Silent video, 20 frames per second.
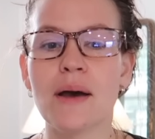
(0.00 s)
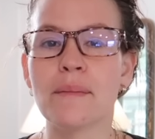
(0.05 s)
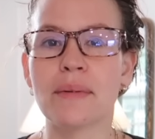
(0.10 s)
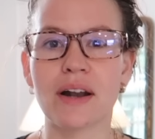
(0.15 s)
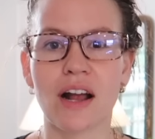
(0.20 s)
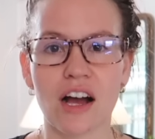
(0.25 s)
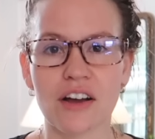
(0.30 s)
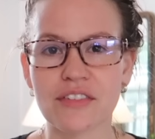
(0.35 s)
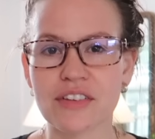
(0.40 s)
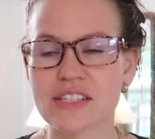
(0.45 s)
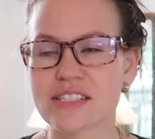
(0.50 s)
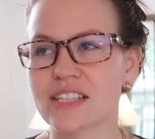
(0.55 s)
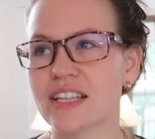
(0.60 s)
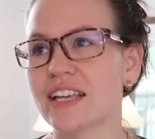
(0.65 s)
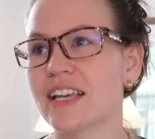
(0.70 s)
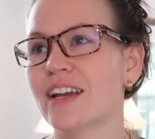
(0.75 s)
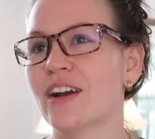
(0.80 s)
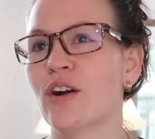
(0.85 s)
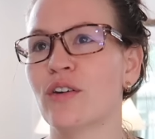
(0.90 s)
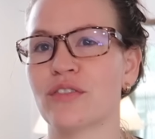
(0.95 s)
but
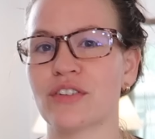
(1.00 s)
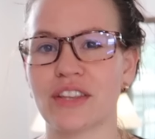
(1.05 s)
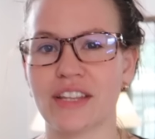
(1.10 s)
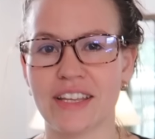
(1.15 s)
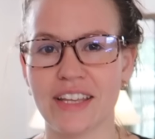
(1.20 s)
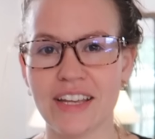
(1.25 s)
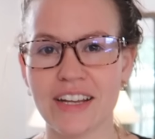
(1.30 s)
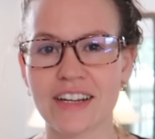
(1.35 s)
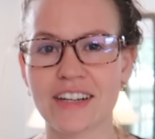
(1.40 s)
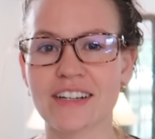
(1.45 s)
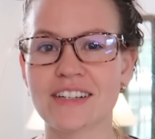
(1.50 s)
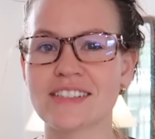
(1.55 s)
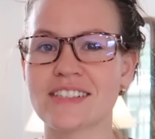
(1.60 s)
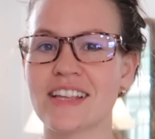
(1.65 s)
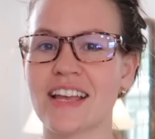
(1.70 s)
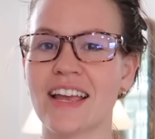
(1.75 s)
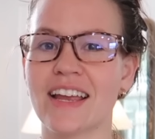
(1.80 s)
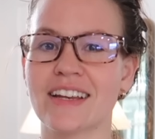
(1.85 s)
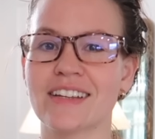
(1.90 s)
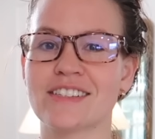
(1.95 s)
obviously over the years
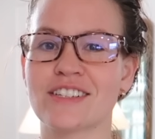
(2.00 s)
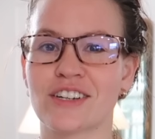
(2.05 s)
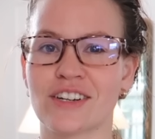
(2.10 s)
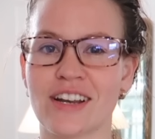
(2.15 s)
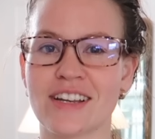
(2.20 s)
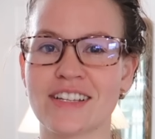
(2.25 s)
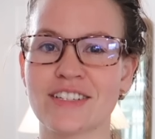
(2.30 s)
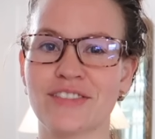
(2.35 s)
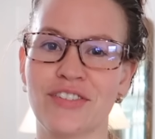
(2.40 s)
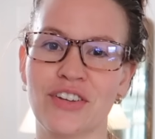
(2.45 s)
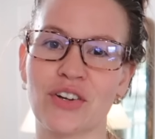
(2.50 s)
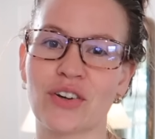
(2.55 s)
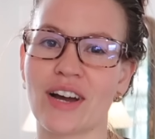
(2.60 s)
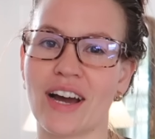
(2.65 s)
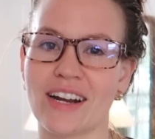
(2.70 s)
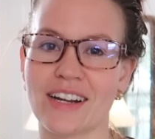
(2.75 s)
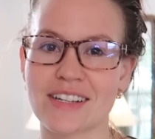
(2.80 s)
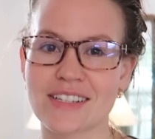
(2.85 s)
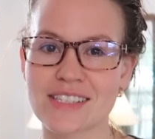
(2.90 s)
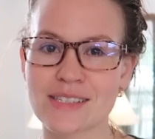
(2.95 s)
it started to feel
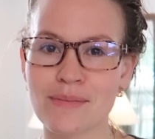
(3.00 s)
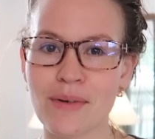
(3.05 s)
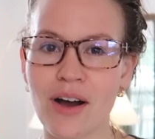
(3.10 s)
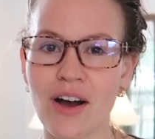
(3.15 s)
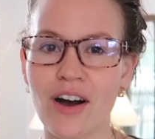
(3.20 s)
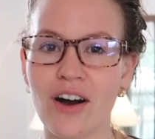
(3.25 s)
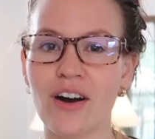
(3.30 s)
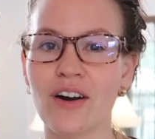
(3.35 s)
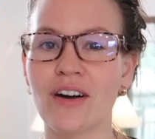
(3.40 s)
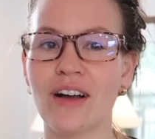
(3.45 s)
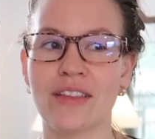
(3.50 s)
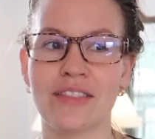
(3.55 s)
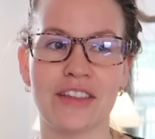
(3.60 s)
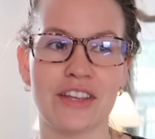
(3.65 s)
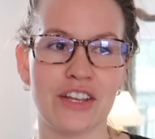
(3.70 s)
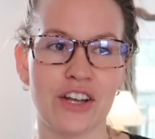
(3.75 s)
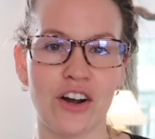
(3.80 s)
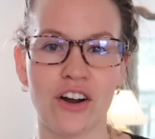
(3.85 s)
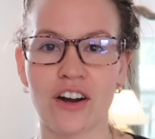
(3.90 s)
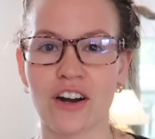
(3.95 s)
kind of small. The
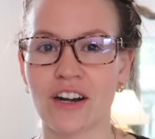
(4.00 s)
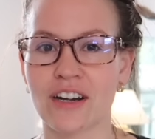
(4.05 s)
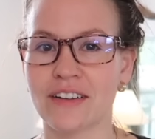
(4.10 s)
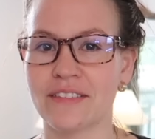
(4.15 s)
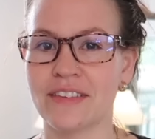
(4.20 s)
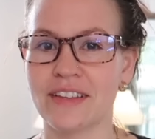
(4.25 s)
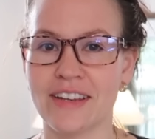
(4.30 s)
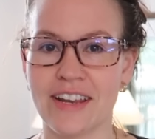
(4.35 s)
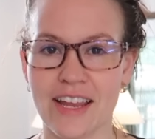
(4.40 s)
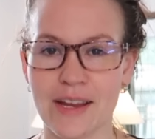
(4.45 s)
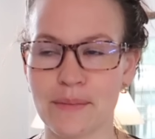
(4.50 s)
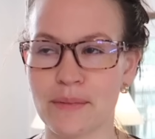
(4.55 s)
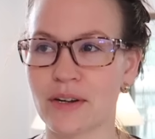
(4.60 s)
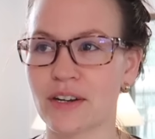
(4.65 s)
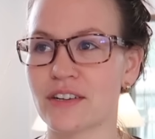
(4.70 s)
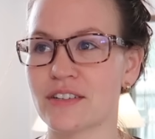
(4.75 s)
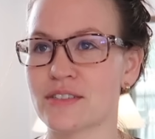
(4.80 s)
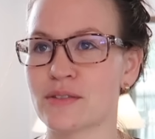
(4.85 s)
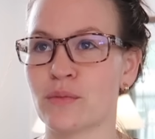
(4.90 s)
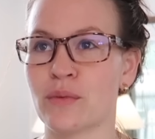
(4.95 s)
yard, the
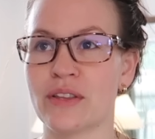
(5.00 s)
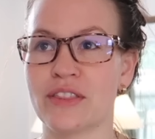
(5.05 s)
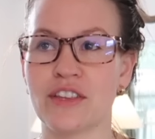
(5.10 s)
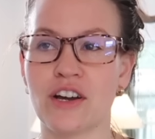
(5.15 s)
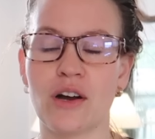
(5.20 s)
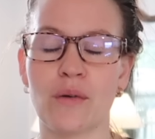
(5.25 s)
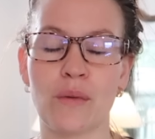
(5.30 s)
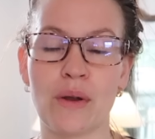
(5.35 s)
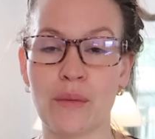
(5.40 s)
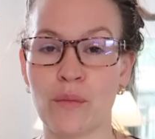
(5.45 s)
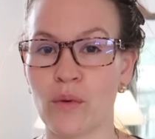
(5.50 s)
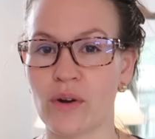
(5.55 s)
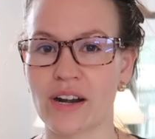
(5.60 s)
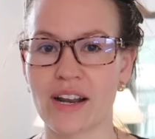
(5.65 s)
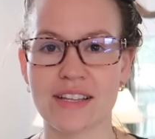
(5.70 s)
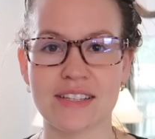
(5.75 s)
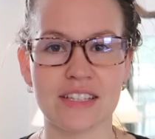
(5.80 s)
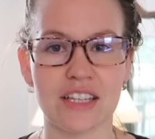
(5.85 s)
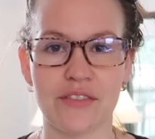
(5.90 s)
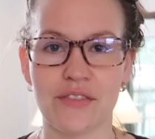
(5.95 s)
neighbors, we thought we
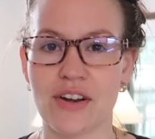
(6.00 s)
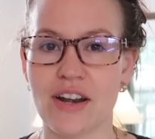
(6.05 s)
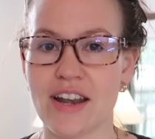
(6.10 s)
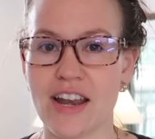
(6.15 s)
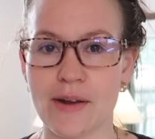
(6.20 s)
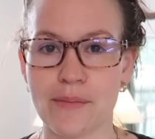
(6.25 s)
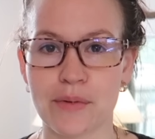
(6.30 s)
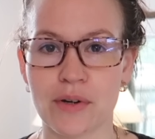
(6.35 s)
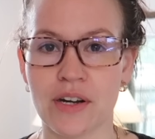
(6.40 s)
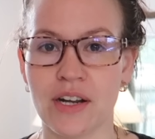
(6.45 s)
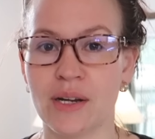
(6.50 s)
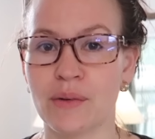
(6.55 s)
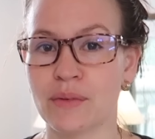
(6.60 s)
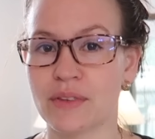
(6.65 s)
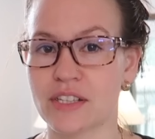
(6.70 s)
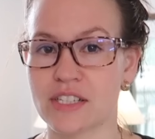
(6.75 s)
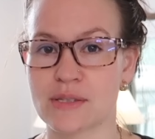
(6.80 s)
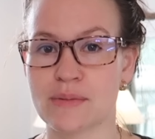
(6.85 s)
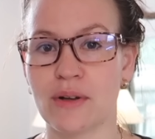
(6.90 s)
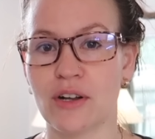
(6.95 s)
wanted to live in a neighborhood
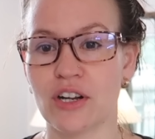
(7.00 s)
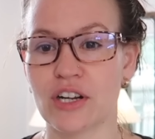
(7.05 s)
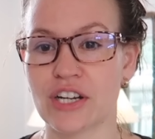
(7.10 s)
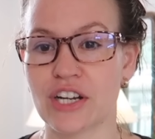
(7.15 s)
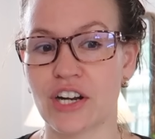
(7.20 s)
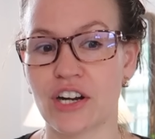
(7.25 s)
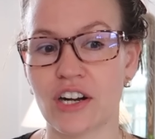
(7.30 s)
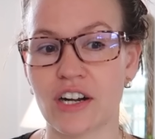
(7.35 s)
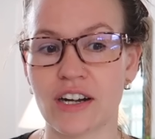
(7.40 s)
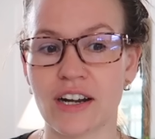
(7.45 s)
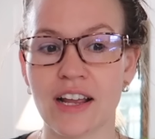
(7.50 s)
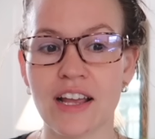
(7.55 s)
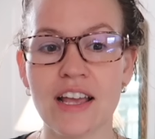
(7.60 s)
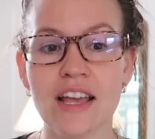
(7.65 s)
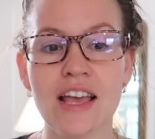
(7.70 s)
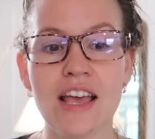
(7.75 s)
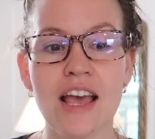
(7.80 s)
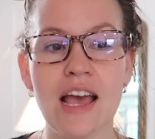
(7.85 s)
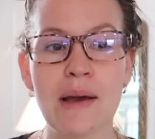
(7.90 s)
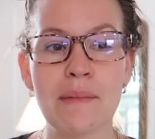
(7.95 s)
with a smaller yard,
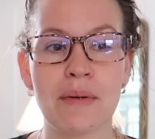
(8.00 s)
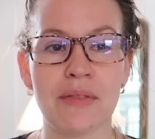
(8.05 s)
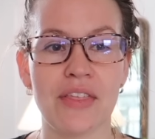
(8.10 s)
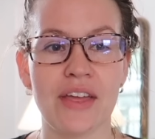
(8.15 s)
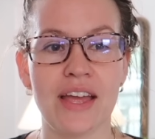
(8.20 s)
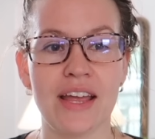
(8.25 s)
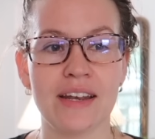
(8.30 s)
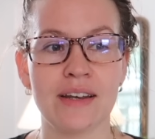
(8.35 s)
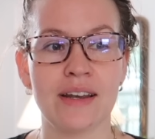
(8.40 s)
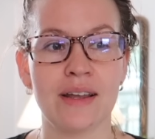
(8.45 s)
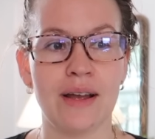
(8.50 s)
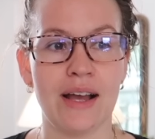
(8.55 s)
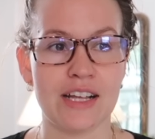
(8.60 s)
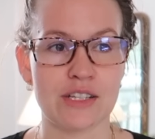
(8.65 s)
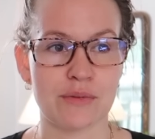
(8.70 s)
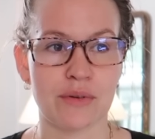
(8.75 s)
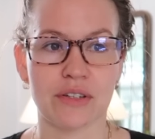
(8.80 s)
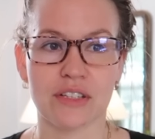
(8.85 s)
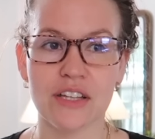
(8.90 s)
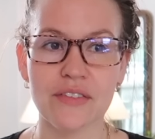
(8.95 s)
but then
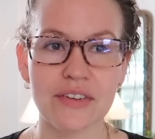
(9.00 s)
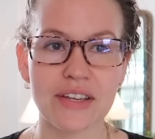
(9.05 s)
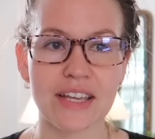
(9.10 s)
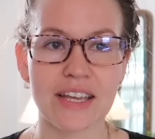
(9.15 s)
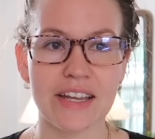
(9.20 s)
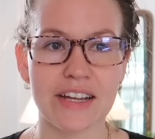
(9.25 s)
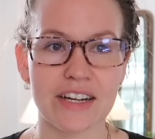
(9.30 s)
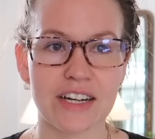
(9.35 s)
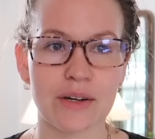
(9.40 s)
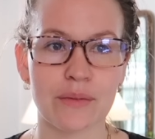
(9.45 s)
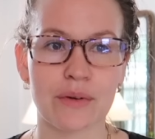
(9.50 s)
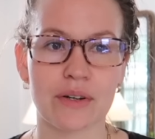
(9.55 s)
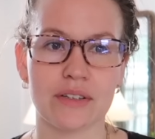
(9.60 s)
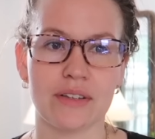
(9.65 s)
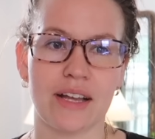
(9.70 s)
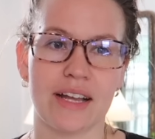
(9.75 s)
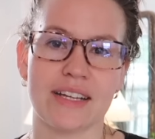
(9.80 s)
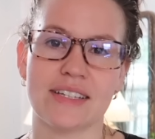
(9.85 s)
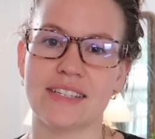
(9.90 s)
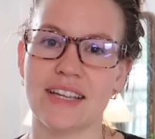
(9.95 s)
as we were living here, we're
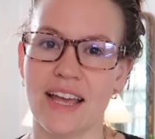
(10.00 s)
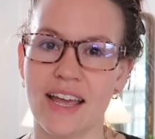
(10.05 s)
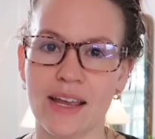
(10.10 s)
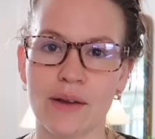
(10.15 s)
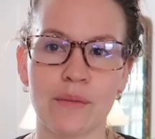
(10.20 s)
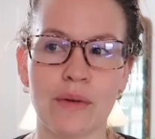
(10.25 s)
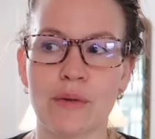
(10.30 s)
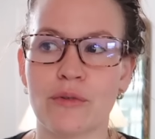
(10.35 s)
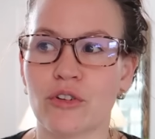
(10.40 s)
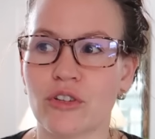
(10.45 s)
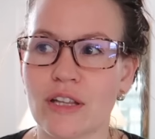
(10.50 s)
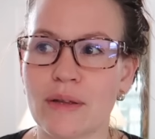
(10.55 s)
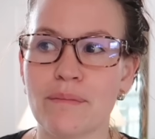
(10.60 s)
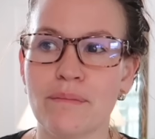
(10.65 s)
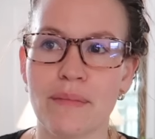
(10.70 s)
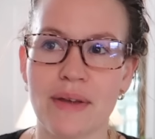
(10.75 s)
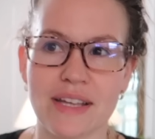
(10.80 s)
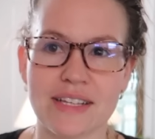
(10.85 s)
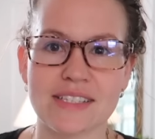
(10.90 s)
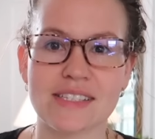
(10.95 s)
like, dang, we really
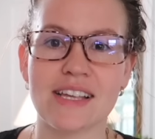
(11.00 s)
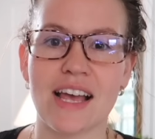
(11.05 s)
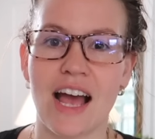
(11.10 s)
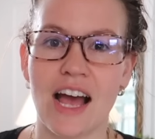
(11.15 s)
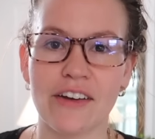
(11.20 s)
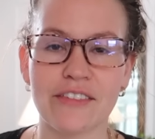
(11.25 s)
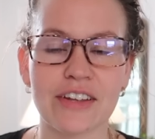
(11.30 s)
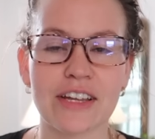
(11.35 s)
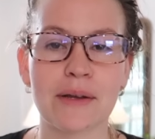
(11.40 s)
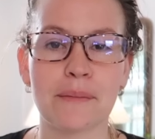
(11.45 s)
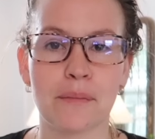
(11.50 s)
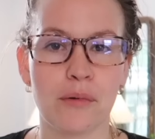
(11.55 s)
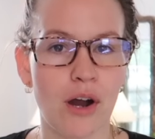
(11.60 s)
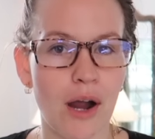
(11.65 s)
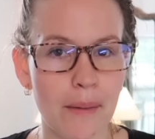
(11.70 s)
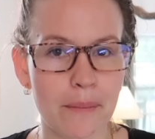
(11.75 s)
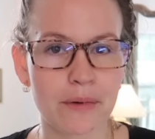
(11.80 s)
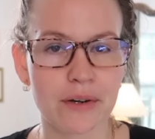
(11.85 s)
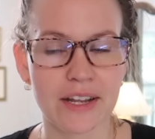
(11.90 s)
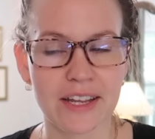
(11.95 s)
miss having
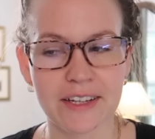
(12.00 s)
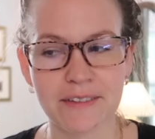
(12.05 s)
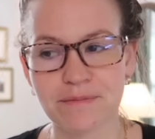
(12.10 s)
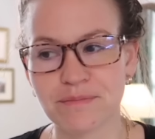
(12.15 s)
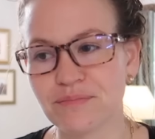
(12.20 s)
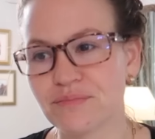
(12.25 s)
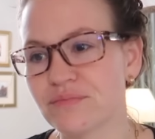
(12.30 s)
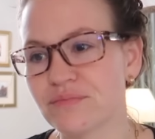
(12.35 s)
property.